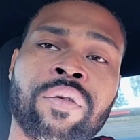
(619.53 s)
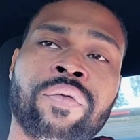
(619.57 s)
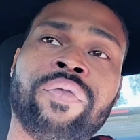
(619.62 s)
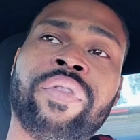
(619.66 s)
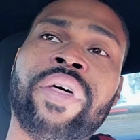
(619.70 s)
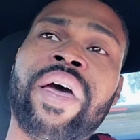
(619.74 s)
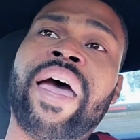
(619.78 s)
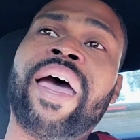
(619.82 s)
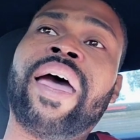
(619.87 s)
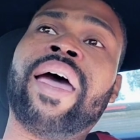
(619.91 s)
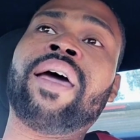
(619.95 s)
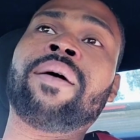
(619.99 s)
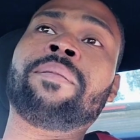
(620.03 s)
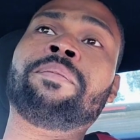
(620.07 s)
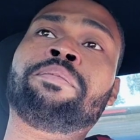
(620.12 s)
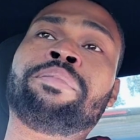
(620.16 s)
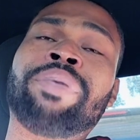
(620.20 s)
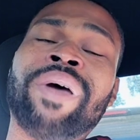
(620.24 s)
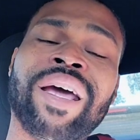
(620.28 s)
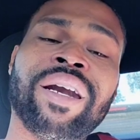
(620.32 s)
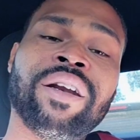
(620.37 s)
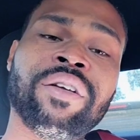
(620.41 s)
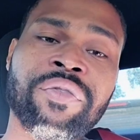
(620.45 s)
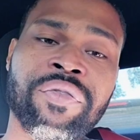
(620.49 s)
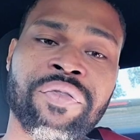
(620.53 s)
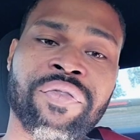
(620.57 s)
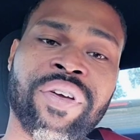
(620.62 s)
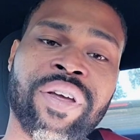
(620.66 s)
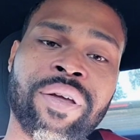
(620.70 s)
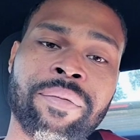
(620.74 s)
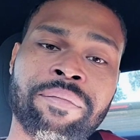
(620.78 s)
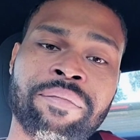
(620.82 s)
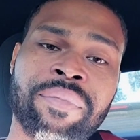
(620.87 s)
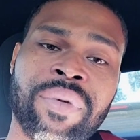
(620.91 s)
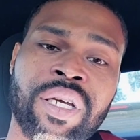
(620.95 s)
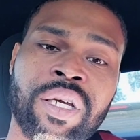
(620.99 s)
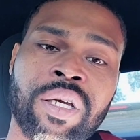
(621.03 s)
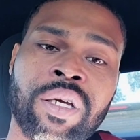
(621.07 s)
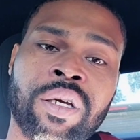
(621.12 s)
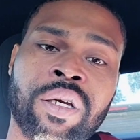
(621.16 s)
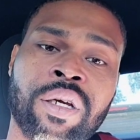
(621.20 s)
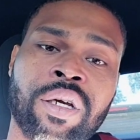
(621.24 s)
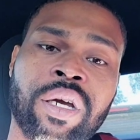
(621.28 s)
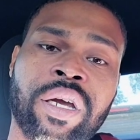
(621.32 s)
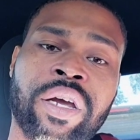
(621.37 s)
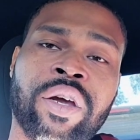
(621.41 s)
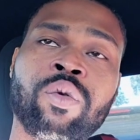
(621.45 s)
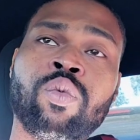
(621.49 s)
that benefit me
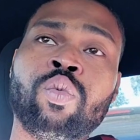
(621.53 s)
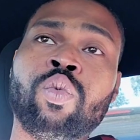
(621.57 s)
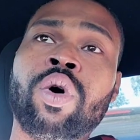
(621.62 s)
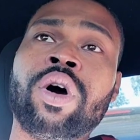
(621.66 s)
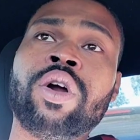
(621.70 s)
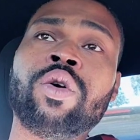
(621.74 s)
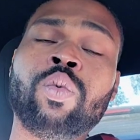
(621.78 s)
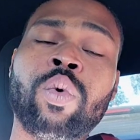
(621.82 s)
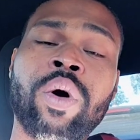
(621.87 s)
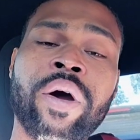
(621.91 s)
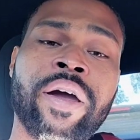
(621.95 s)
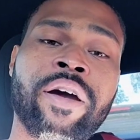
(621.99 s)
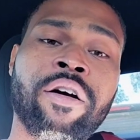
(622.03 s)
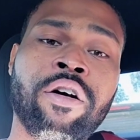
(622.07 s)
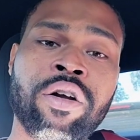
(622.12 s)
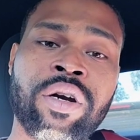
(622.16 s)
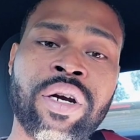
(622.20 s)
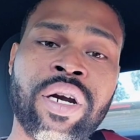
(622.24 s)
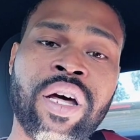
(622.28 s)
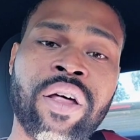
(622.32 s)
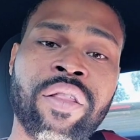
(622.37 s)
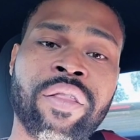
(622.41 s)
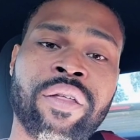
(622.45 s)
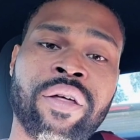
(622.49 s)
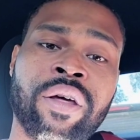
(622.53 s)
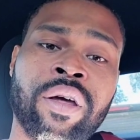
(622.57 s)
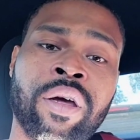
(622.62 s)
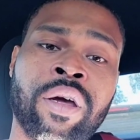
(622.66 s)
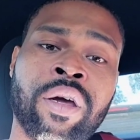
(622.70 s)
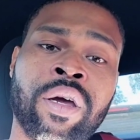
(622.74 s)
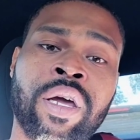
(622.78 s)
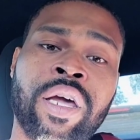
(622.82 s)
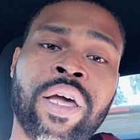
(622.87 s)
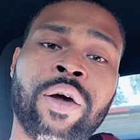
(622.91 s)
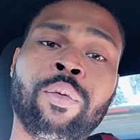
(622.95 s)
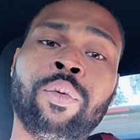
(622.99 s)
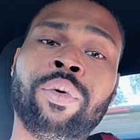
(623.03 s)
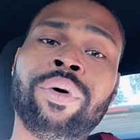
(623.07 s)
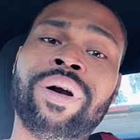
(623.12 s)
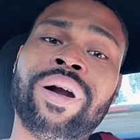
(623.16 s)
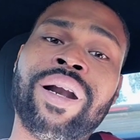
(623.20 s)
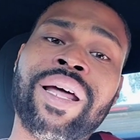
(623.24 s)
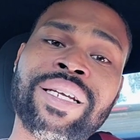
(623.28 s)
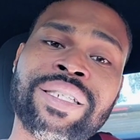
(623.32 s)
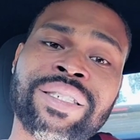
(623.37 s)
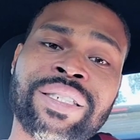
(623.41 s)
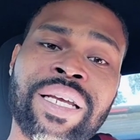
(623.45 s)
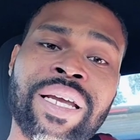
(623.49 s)
in one way or another. And what did
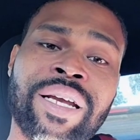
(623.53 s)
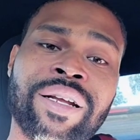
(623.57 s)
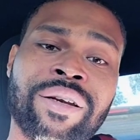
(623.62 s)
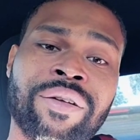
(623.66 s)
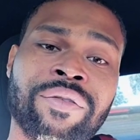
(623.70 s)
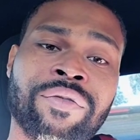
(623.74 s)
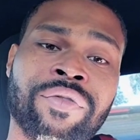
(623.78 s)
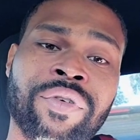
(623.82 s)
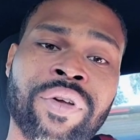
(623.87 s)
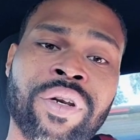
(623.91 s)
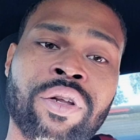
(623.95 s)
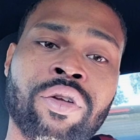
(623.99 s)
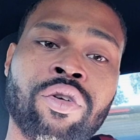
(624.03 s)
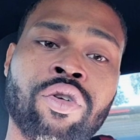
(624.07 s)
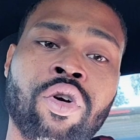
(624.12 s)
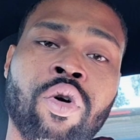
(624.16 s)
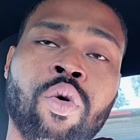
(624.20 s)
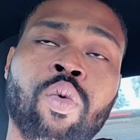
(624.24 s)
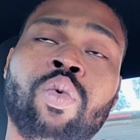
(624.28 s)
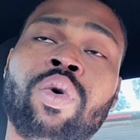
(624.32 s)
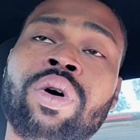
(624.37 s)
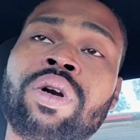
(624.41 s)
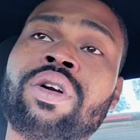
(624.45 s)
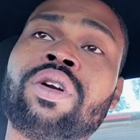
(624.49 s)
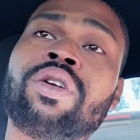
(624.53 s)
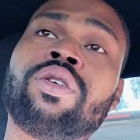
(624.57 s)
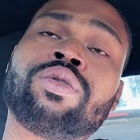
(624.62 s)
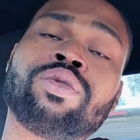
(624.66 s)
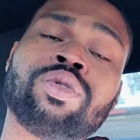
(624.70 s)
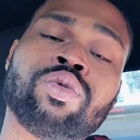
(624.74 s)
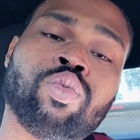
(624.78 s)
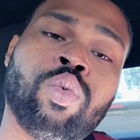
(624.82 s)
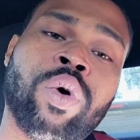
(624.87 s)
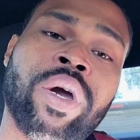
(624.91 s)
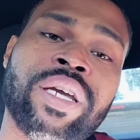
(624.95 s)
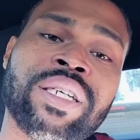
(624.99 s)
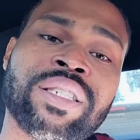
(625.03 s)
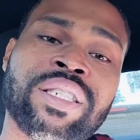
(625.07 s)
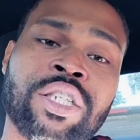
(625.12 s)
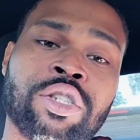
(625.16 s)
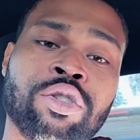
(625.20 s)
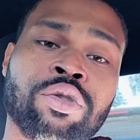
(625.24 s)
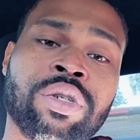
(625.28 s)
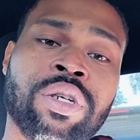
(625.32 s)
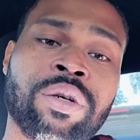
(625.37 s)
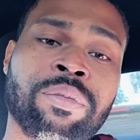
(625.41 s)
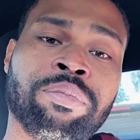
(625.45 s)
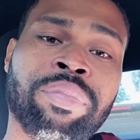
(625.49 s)
I say in the video? One of those ways
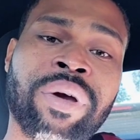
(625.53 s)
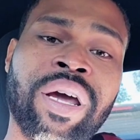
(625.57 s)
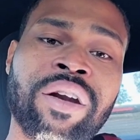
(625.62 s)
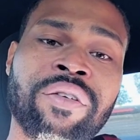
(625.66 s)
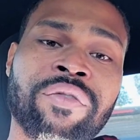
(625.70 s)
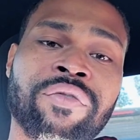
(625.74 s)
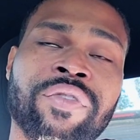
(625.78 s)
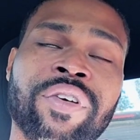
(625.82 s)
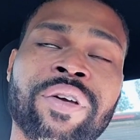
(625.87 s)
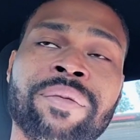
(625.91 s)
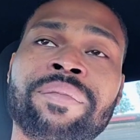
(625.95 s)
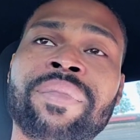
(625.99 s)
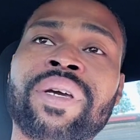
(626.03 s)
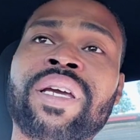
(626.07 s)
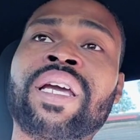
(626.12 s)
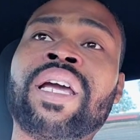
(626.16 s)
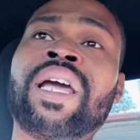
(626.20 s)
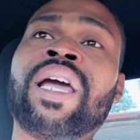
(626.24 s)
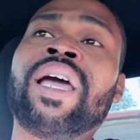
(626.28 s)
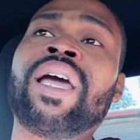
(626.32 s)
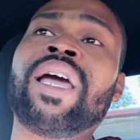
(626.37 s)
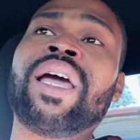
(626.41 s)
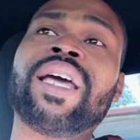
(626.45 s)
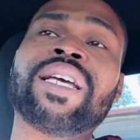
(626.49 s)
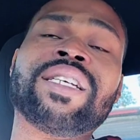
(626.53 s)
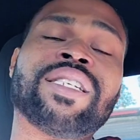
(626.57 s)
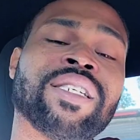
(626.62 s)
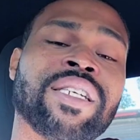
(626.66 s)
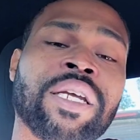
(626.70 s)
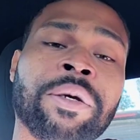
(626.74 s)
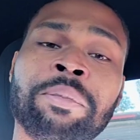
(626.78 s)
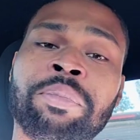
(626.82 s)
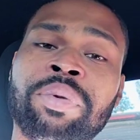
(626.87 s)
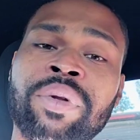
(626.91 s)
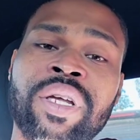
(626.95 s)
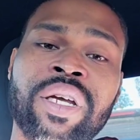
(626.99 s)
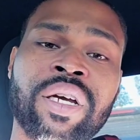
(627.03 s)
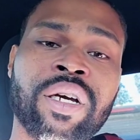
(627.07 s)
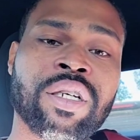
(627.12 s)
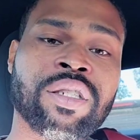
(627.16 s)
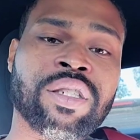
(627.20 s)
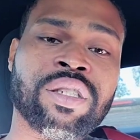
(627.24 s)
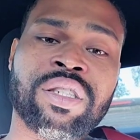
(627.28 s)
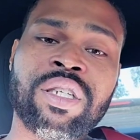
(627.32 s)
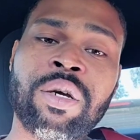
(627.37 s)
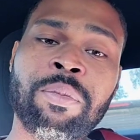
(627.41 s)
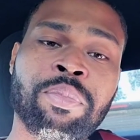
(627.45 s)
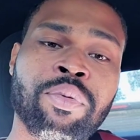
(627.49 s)
that you could benefit me is simply a
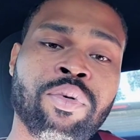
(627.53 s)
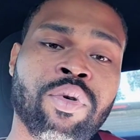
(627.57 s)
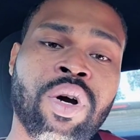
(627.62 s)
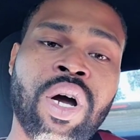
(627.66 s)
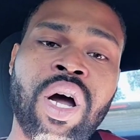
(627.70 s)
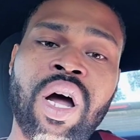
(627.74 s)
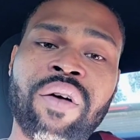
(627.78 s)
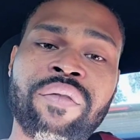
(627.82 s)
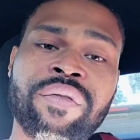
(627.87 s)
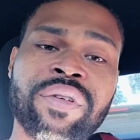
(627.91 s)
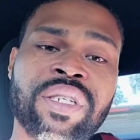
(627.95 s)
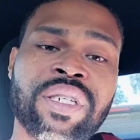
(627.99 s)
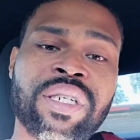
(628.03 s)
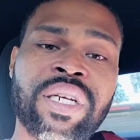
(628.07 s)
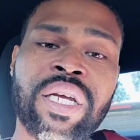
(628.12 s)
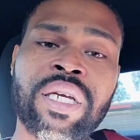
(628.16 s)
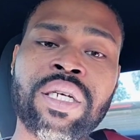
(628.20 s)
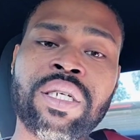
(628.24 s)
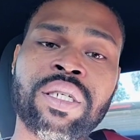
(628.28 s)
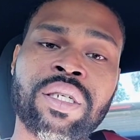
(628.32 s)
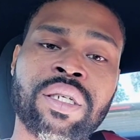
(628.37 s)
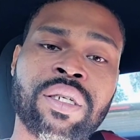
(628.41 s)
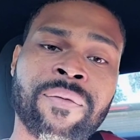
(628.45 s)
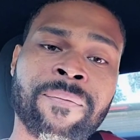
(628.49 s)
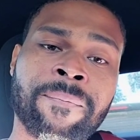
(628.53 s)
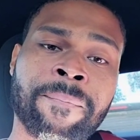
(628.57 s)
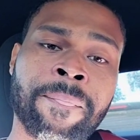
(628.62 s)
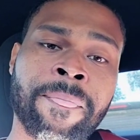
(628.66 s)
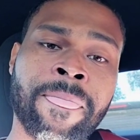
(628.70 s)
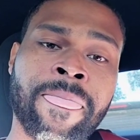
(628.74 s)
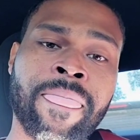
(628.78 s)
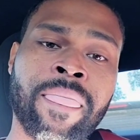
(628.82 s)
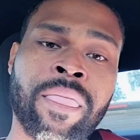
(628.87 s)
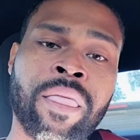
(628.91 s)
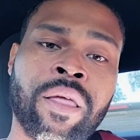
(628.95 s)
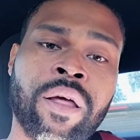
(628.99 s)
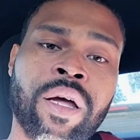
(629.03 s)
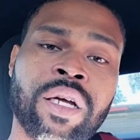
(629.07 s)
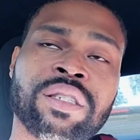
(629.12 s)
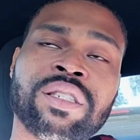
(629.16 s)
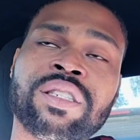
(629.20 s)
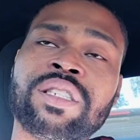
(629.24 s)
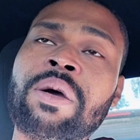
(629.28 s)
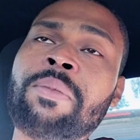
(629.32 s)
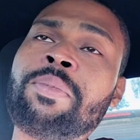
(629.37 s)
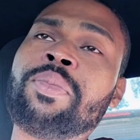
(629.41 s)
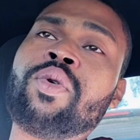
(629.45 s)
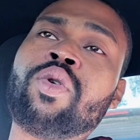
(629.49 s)
simple conversation. A
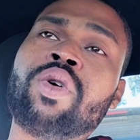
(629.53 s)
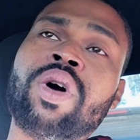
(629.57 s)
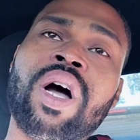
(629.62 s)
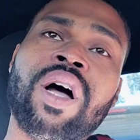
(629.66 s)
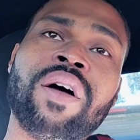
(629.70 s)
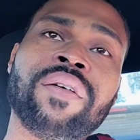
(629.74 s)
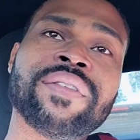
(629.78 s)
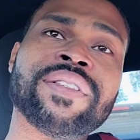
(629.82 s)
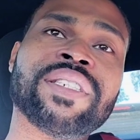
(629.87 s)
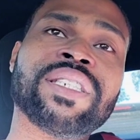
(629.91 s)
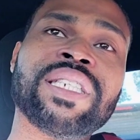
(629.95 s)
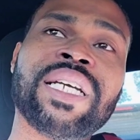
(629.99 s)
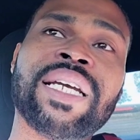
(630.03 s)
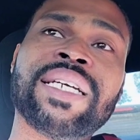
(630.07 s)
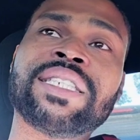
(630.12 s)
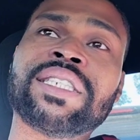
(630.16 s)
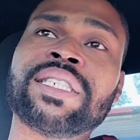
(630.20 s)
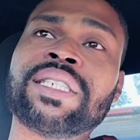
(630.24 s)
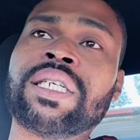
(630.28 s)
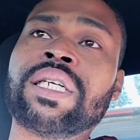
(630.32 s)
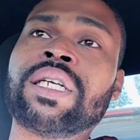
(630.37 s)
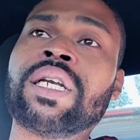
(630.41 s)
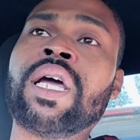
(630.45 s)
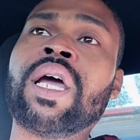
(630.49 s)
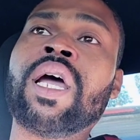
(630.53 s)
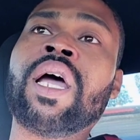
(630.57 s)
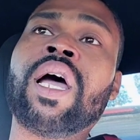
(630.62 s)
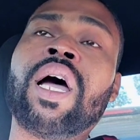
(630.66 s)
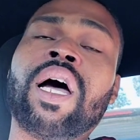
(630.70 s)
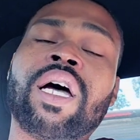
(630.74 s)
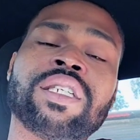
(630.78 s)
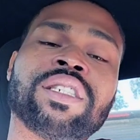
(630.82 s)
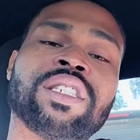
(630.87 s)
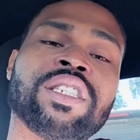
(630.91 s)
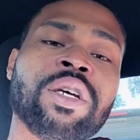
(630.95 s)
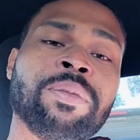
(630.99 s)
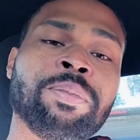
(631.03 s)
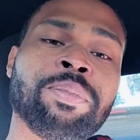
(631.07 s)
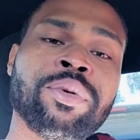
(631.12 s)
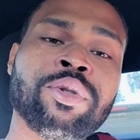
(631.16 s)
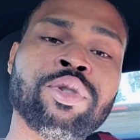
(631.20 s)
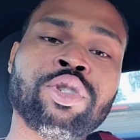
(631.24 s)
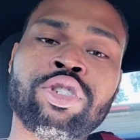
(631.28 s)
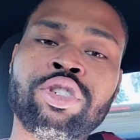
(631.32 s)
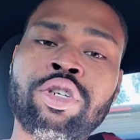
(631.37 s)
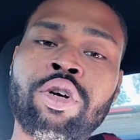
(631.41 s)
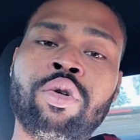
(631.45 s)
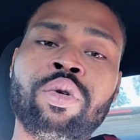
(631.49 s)
simple conversation, a simple
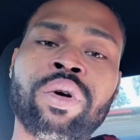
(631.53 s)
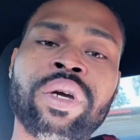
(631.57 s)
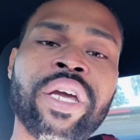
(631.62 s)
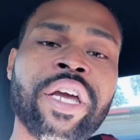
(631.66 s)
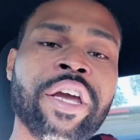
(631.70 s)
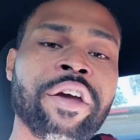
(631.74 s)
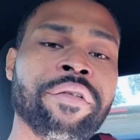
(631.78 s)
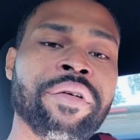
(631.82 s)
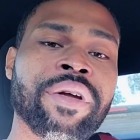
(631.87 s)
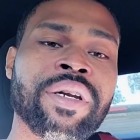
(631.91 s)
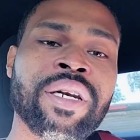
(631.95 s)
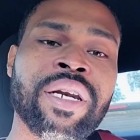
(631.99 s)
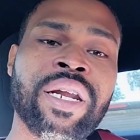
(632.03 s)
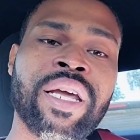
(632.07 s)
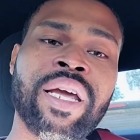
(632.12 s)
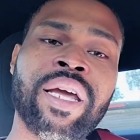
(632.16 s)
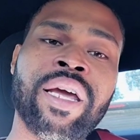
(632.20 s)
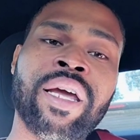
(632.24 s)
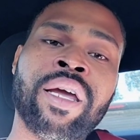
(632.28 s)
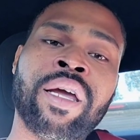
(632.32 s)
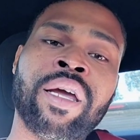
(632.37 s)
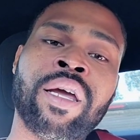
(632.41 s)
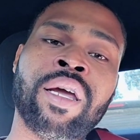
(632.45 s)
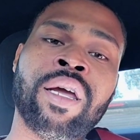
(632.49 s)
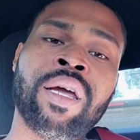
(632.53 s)
joke here and there,